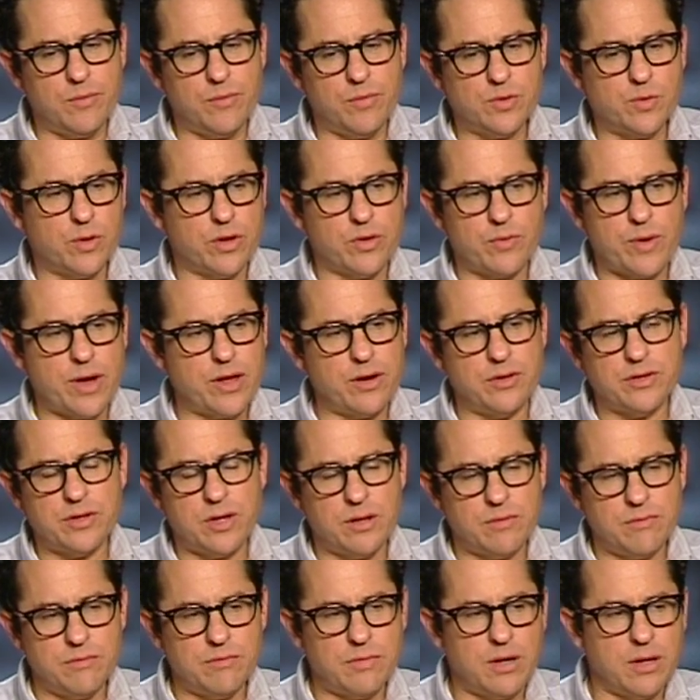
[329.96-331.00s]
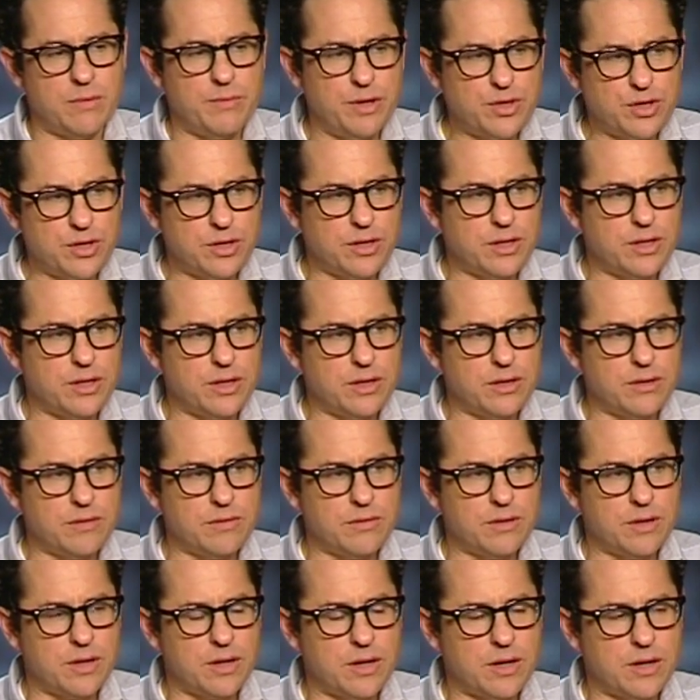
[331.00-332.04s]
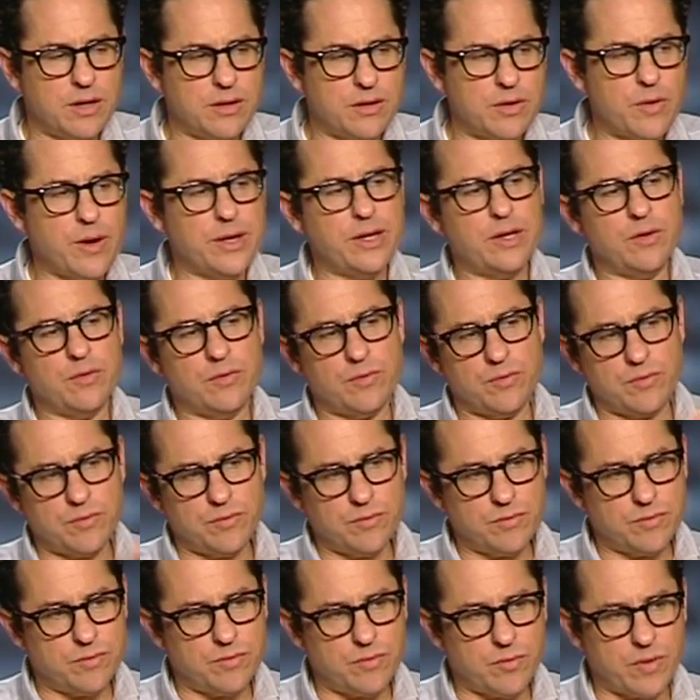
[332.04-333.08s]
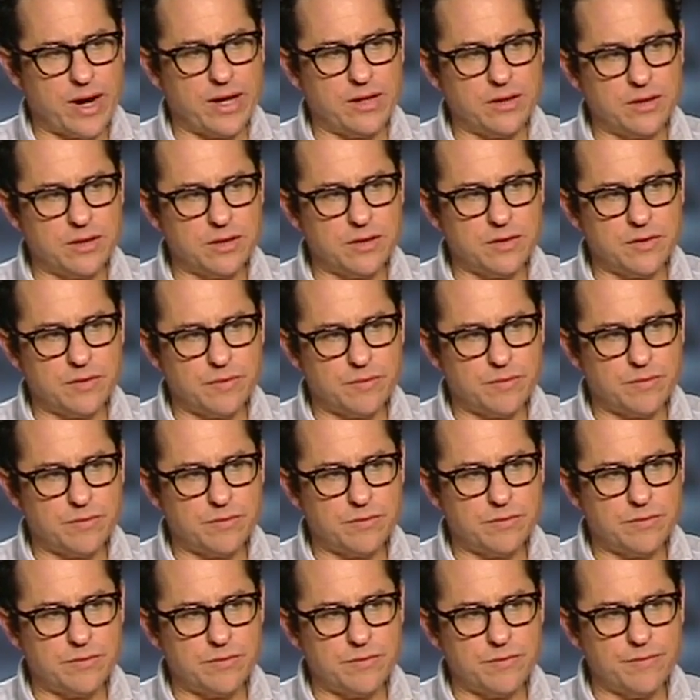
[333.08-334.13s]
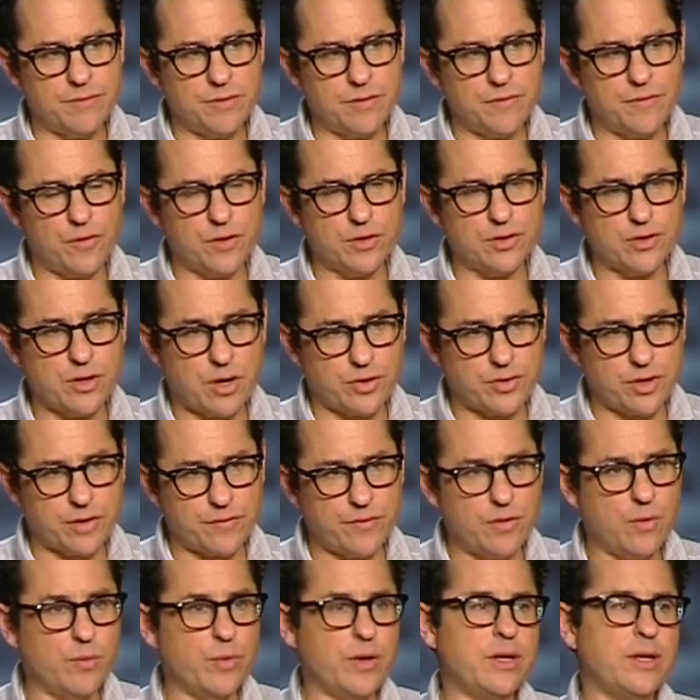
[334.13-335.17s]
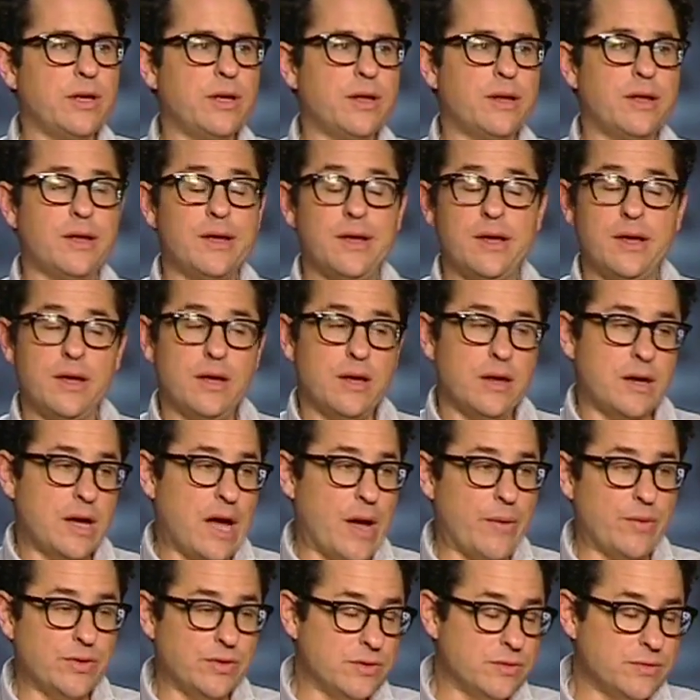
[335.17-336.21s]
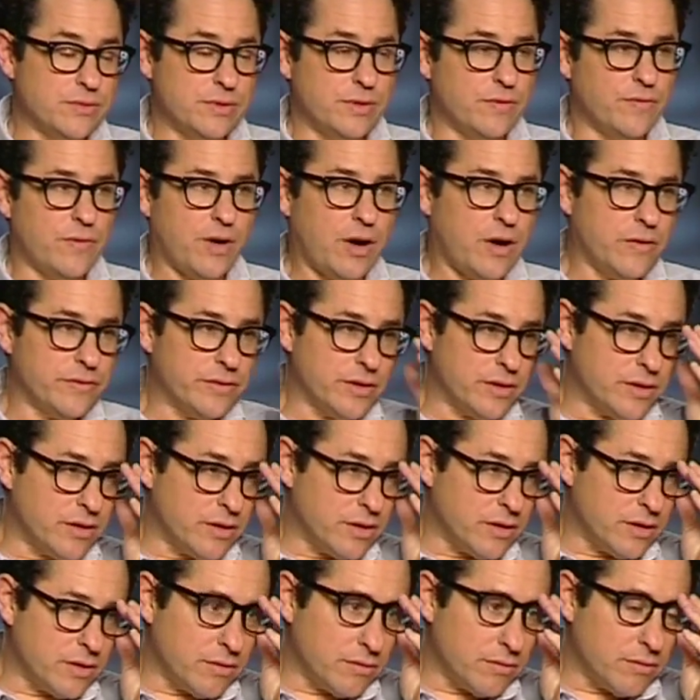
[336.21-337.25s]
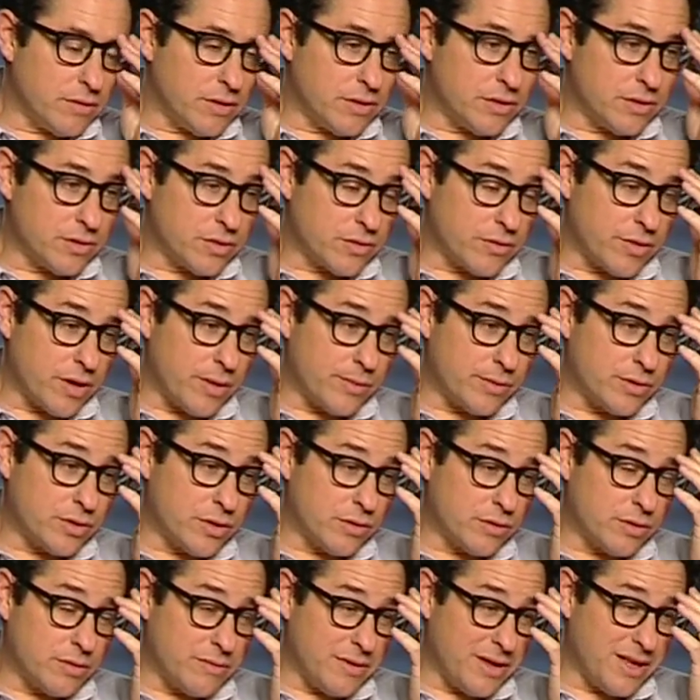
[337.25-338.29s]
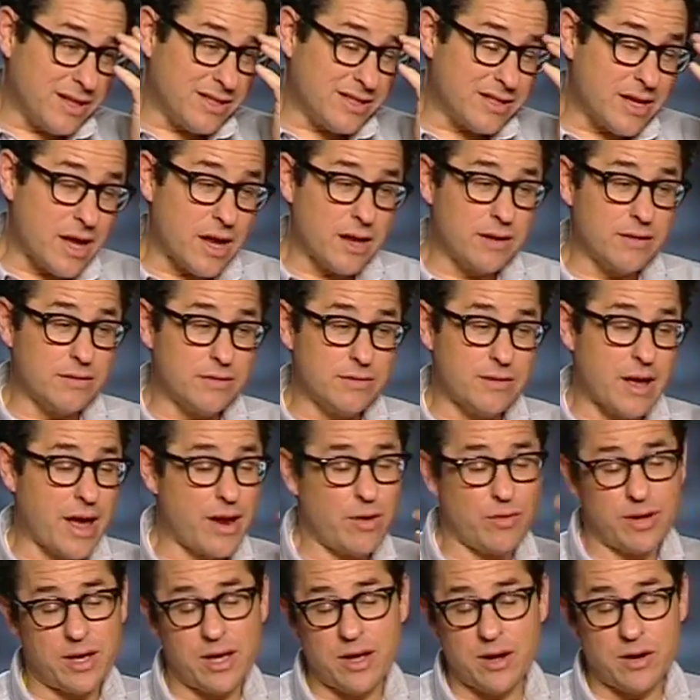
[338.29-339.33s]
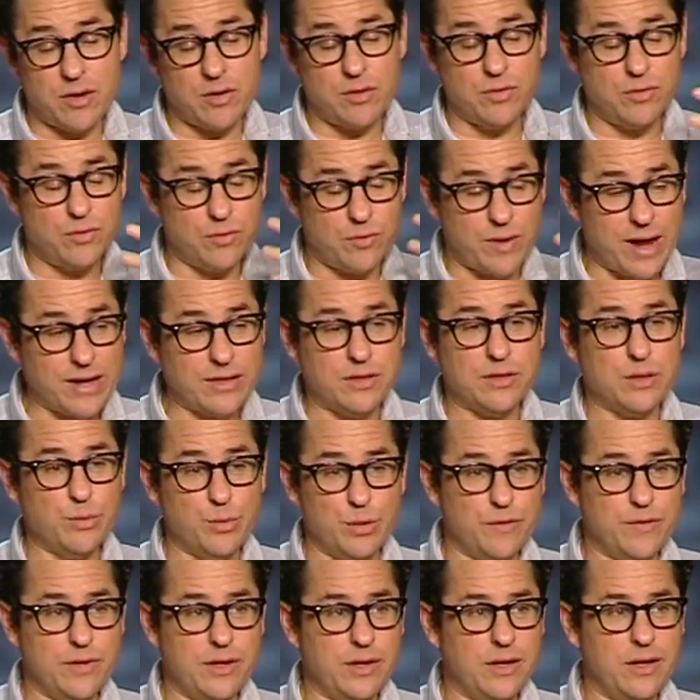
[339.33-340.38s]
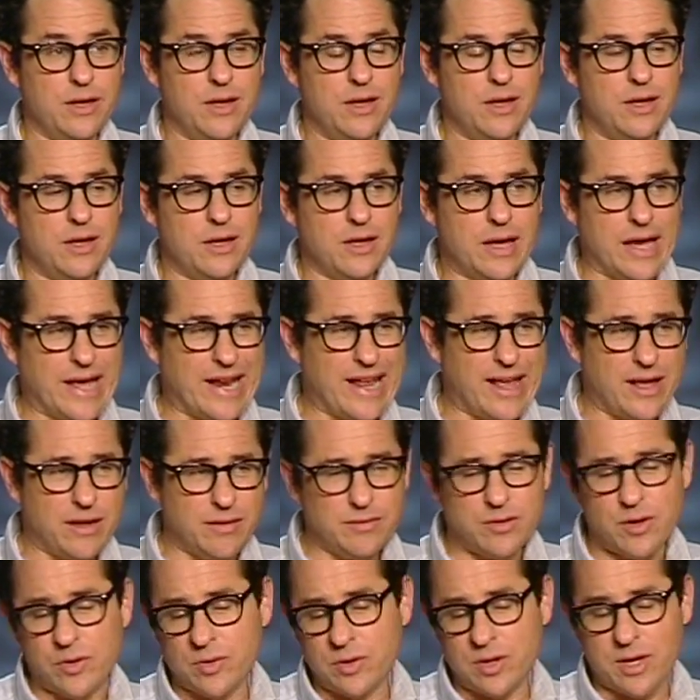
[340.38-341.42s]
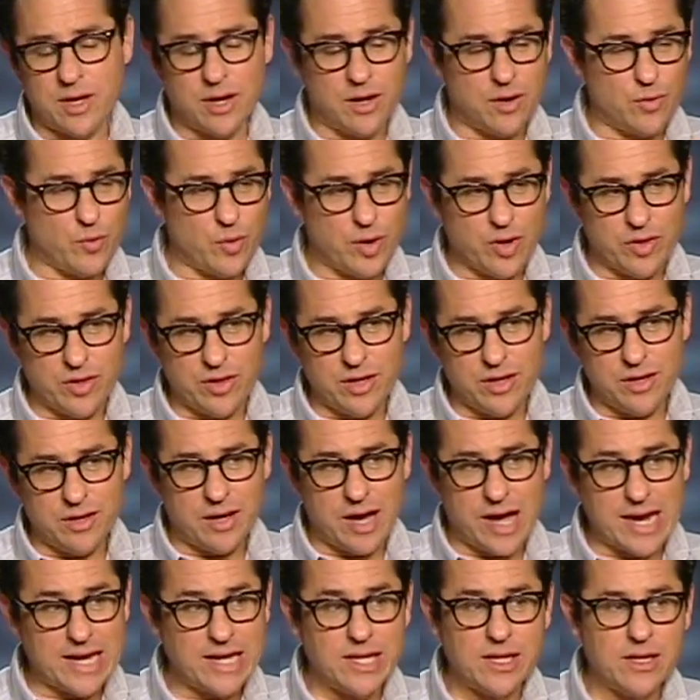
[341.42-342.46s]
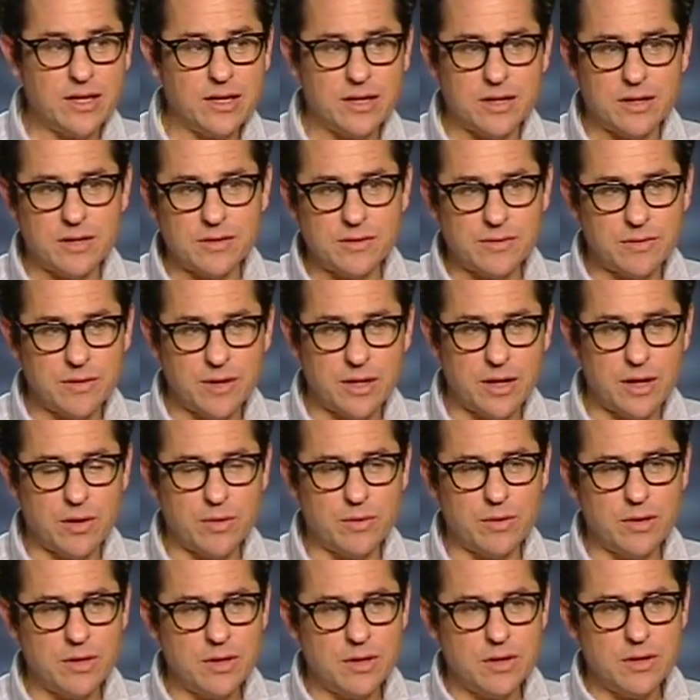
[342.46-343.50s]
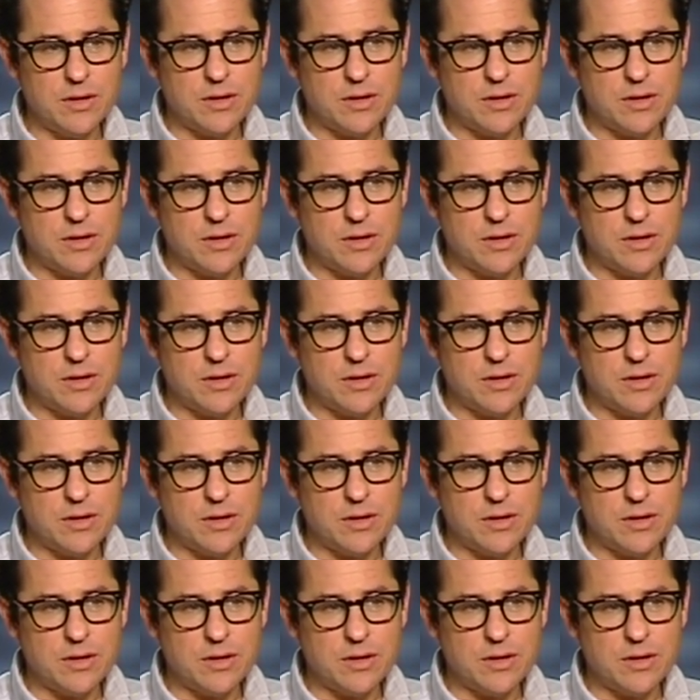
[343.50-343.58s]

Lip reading: was one of the writers on Mission. And though I didn't write the first Star Trek film we did, I was involved in the script. So to me, it's not. I don't care who writes the movie. And I don't care where the idea, you know,